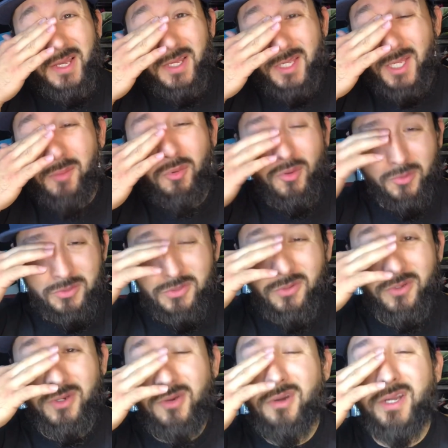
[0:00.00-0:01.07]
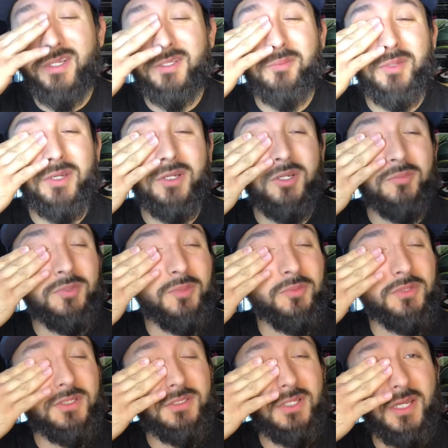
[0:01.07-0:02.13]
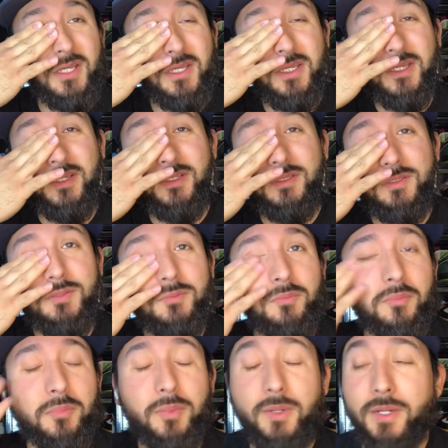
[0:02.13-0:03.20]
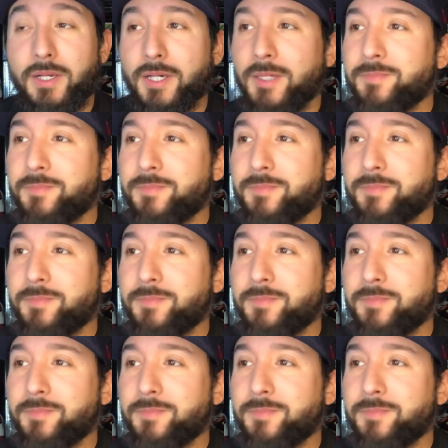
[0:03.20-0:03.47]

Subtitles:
your boy was going crazy being cooped up with these dang kids. But